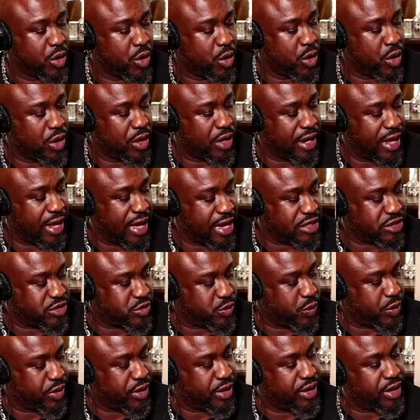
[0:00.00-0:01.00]
on last
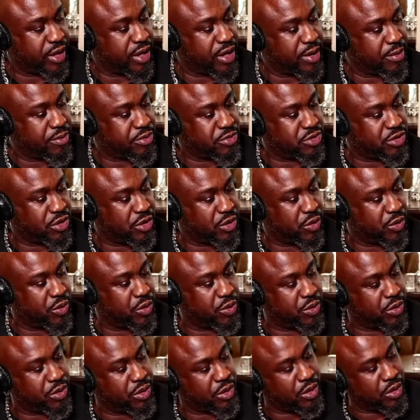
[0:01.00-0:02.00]
week's episode.